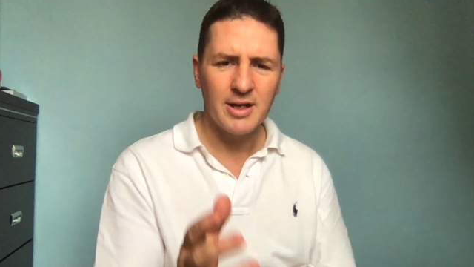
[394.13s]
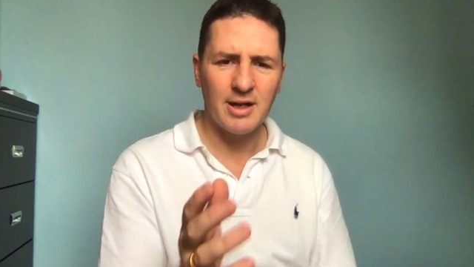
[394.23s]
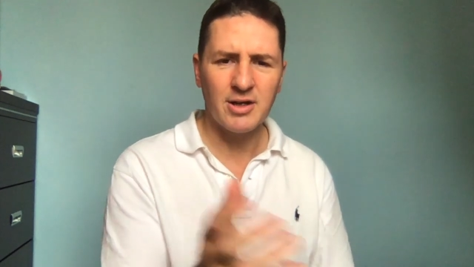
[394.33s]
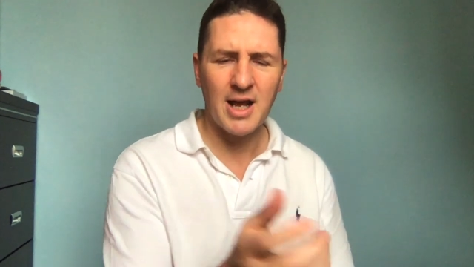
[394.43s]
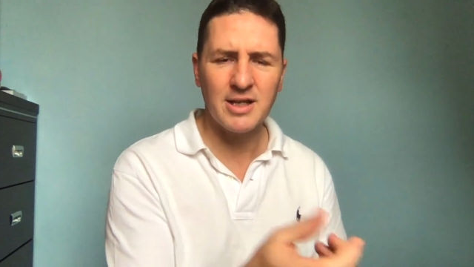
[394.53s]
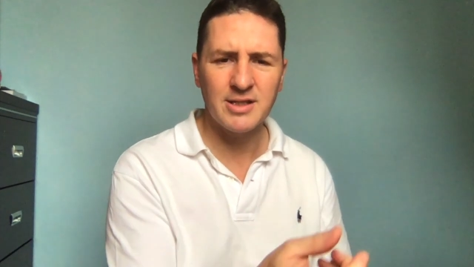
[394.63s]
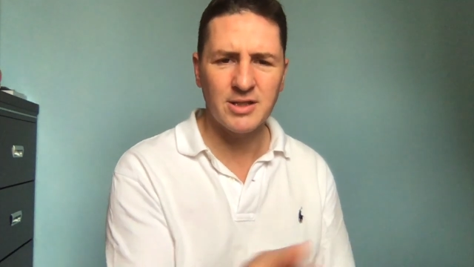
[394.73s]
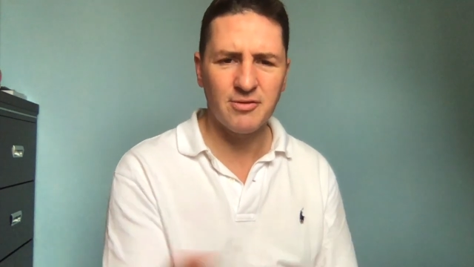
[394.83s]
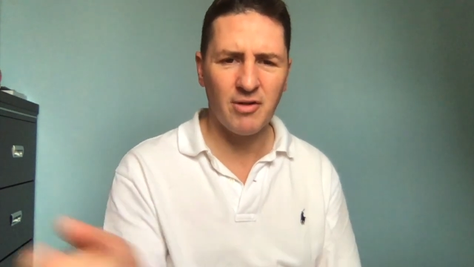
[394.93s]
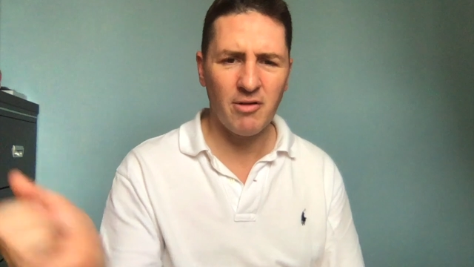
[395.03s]
Now Cassie
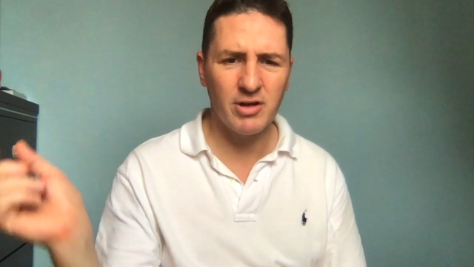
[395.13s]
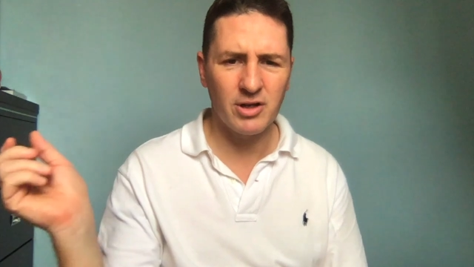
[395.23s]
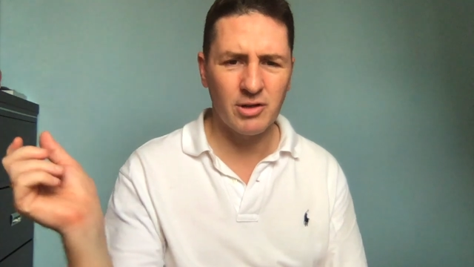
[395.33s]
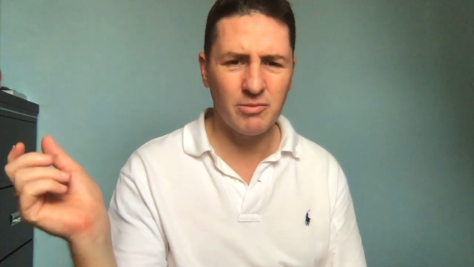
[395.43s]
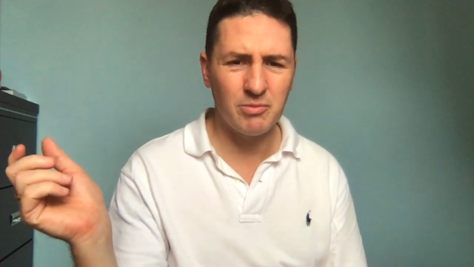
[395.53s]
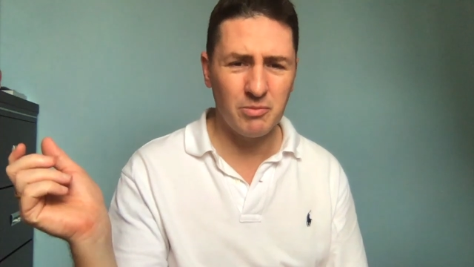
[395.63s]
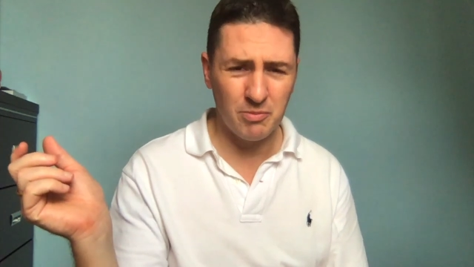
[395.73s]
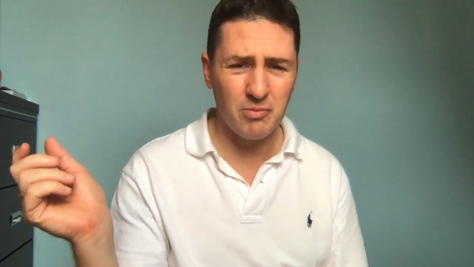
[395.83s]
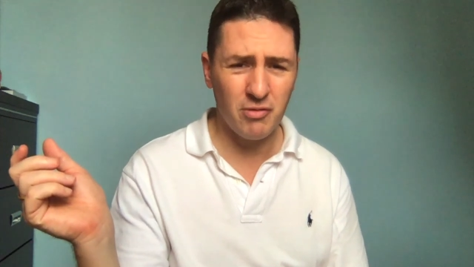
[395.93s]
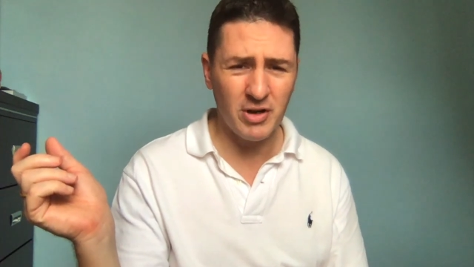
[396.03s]
is
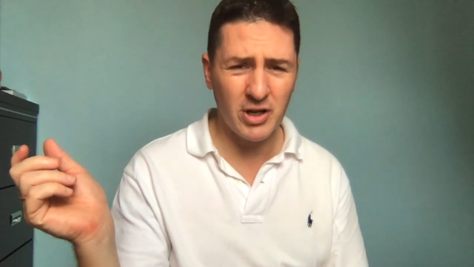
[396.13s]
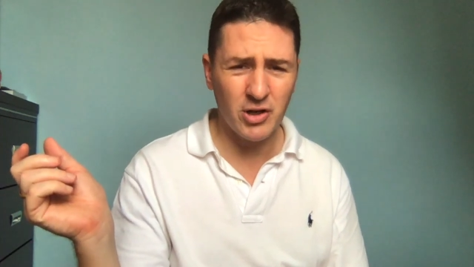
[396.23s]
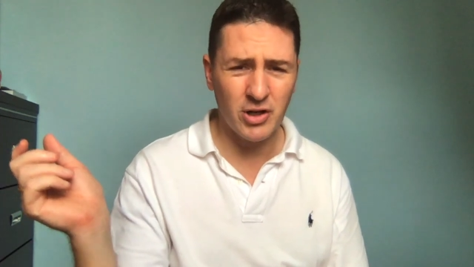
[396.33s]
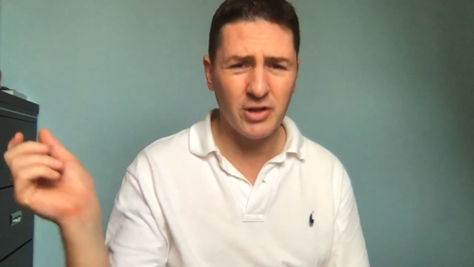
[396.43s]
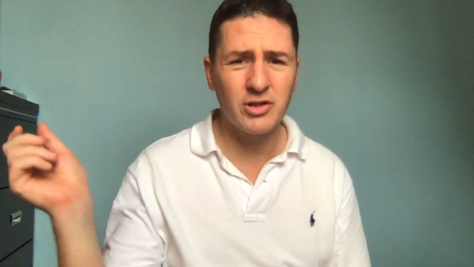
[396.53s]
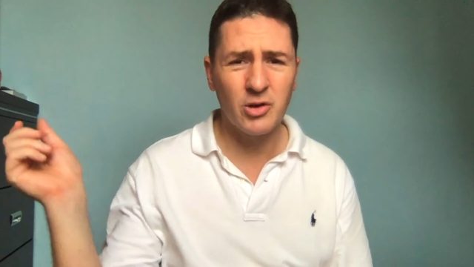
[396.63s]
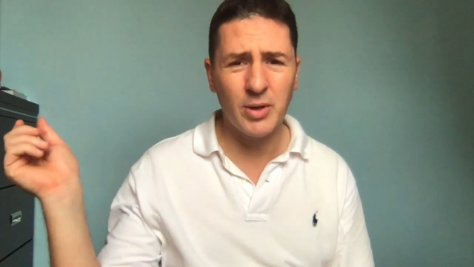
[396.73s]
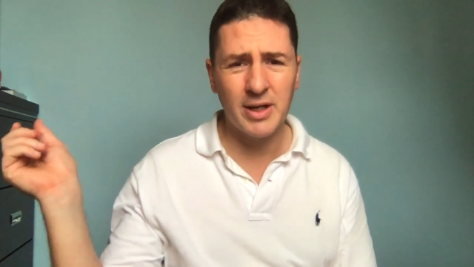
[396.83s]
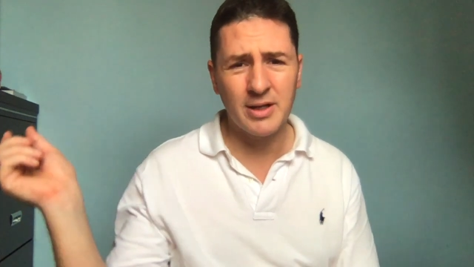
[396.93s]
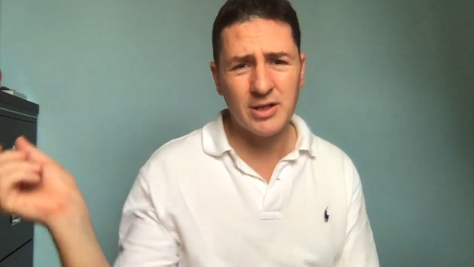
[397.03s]
pretty good at
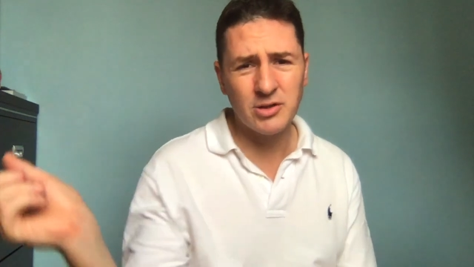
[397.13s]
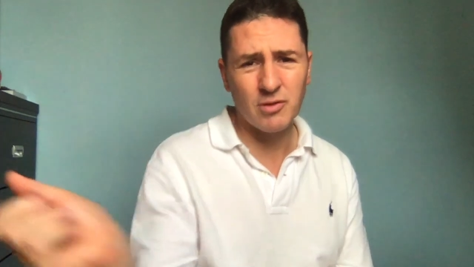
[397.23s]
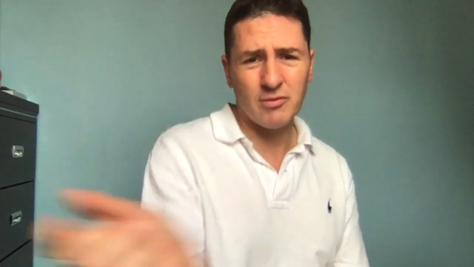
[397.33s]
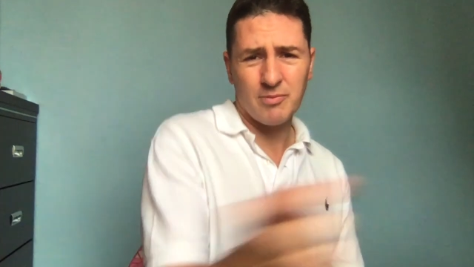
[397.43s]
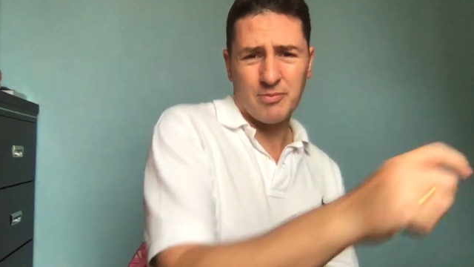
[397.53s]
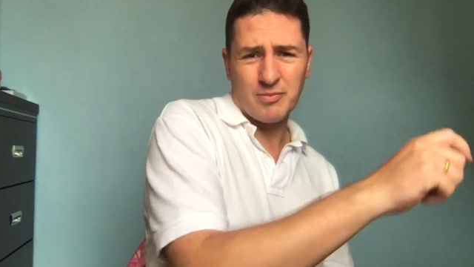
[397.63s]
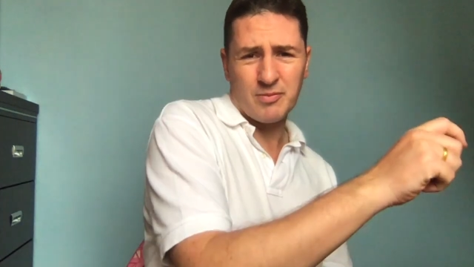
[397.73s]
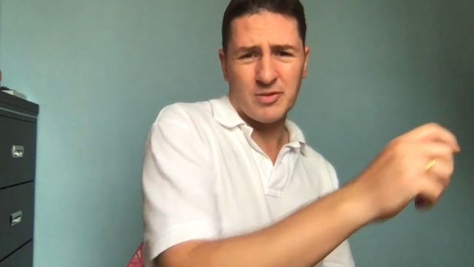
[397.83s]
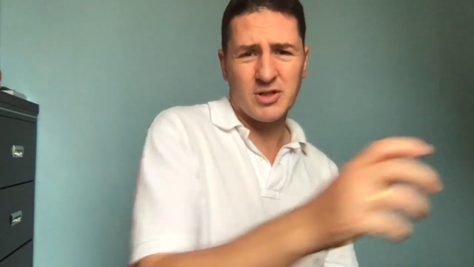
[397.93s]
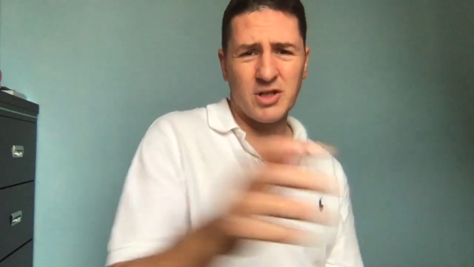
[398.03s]
doing the sort of
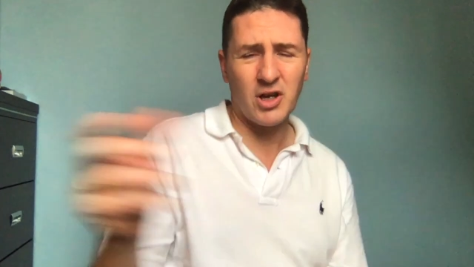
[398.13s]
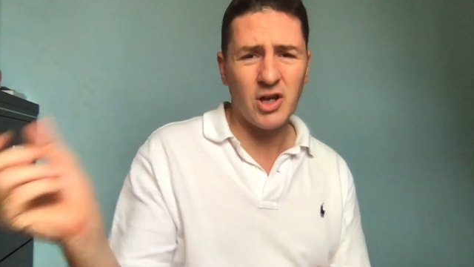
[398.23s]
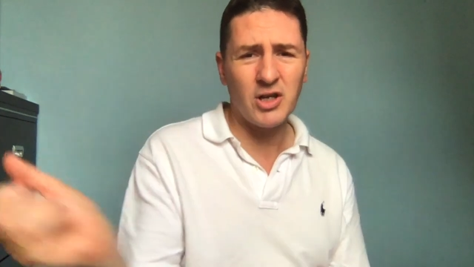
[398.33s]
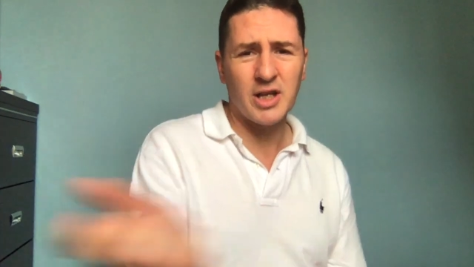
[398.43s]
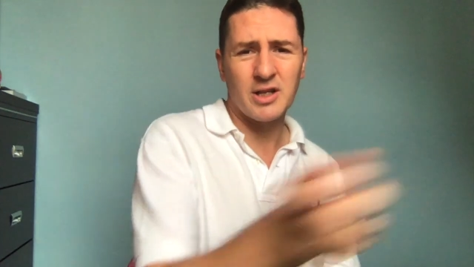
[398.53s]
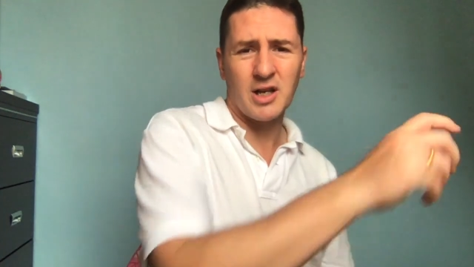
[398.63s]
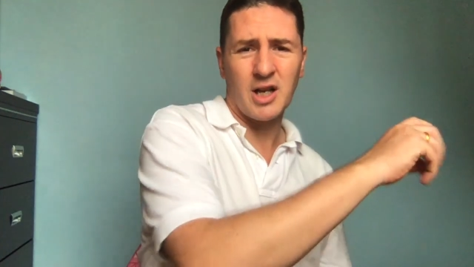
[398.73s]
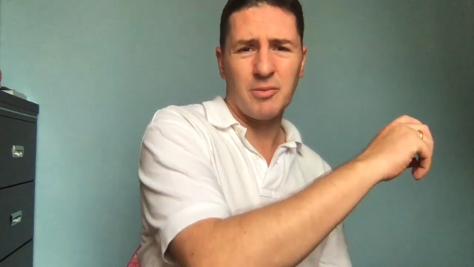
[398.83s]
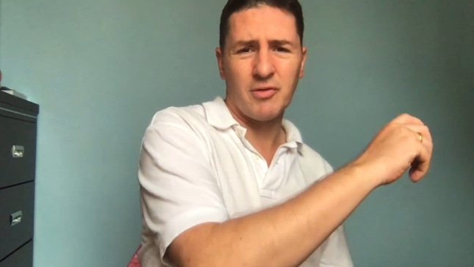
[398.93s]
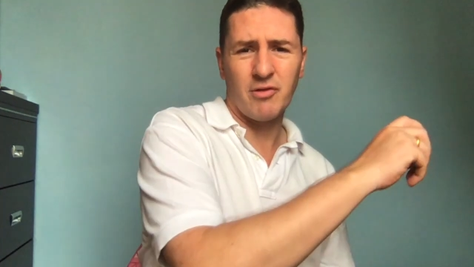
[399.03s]
turning the
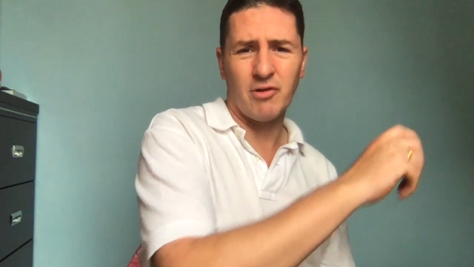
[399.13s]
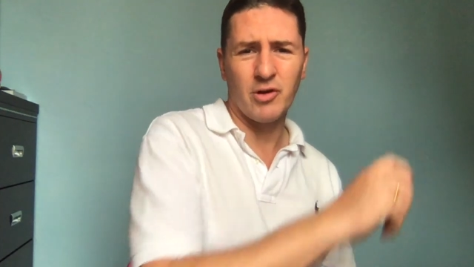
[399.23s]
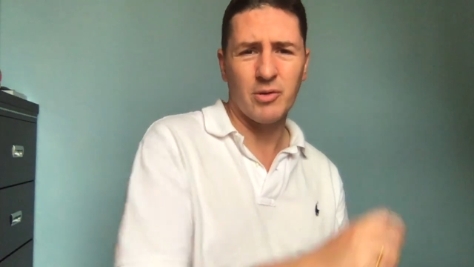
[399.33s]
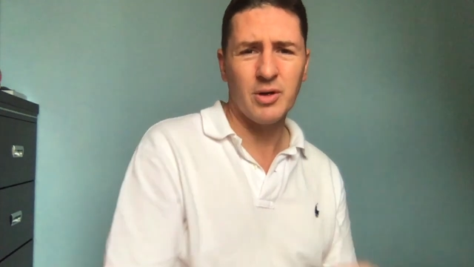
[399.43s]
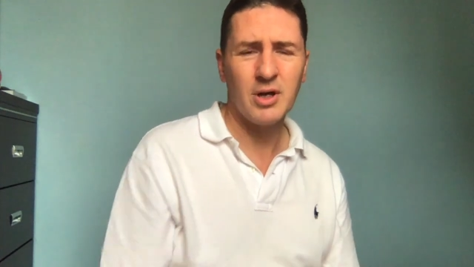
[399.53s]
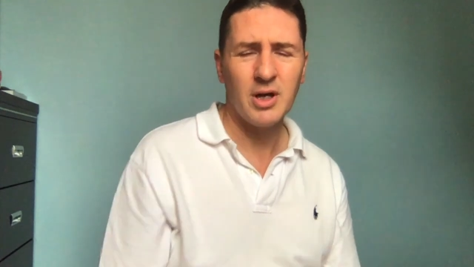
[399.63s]
club through